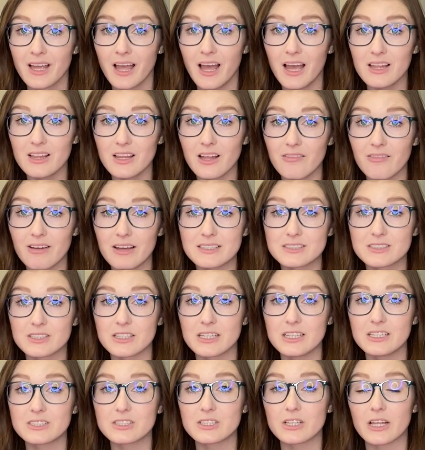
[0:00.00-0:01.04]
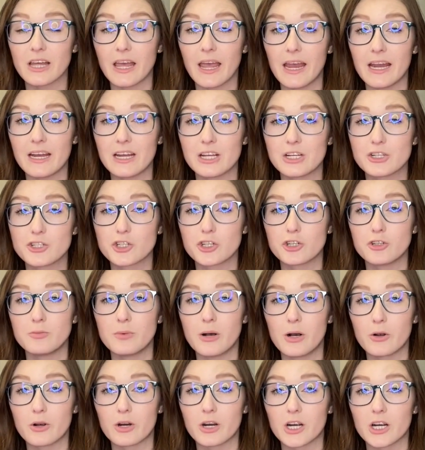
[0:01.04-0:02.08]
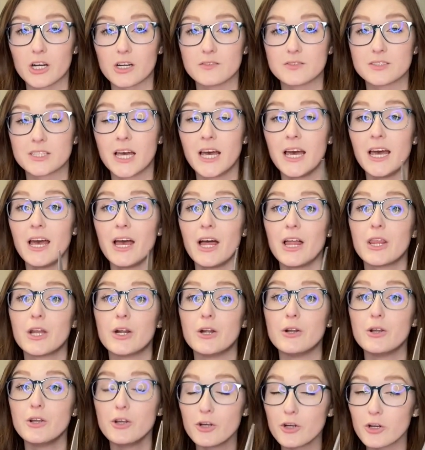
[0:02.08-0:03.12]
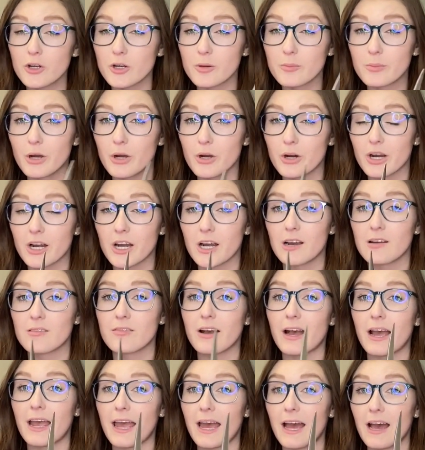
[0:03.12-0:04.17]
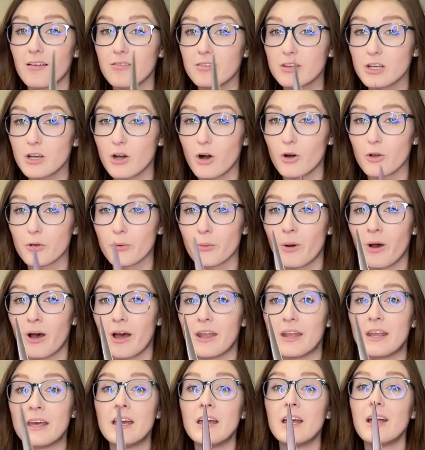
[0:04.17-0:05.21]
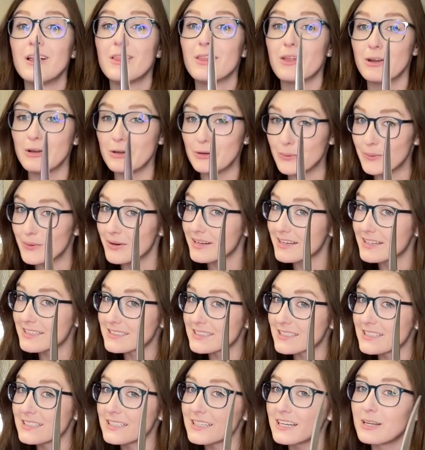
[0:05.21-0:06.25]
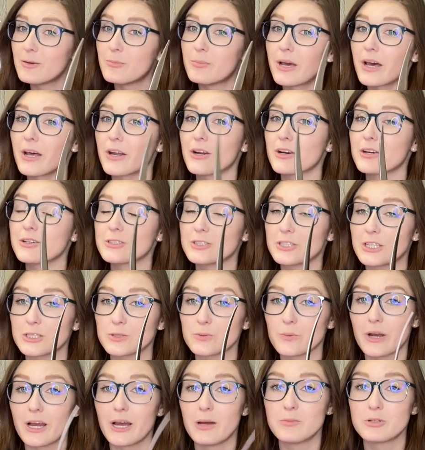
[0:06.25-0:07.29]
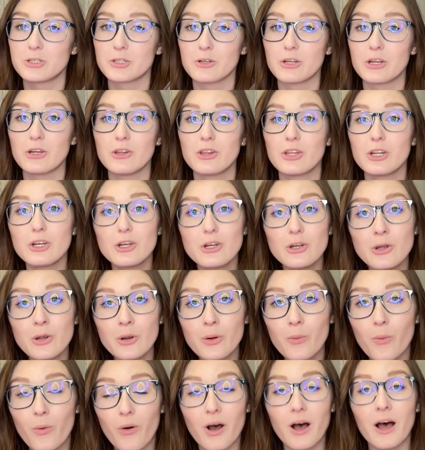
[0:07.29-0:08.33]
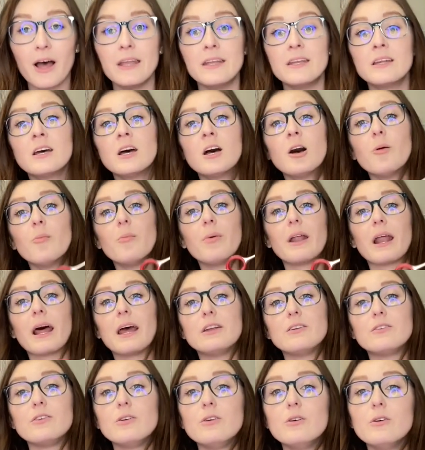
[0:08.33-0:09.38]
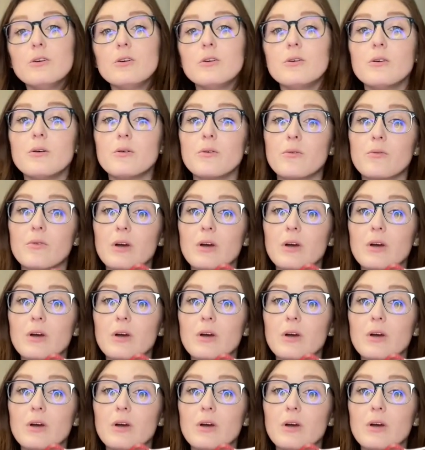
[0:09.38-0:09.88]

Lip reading: I love it. So these are the 8-inch Kumo curves. They're new Kumo curve. I have the old one. The new one is indeed better, so that's why I'm showing you the new one. But I do